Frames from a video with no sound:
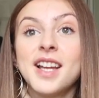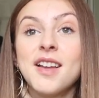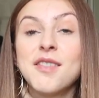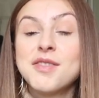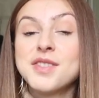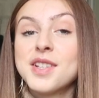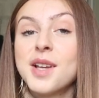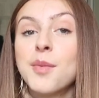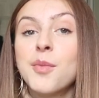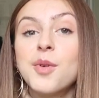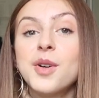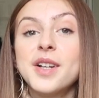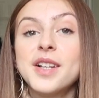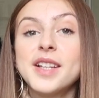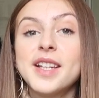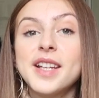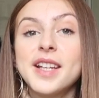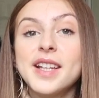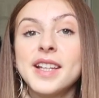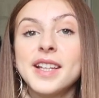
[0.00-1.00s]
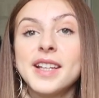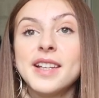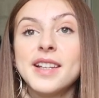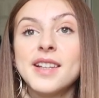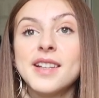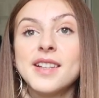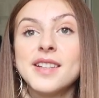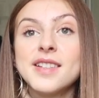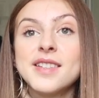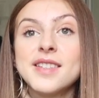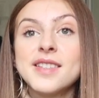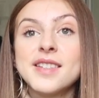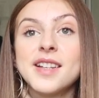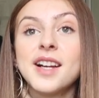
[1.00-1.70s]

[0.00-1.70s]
if someone is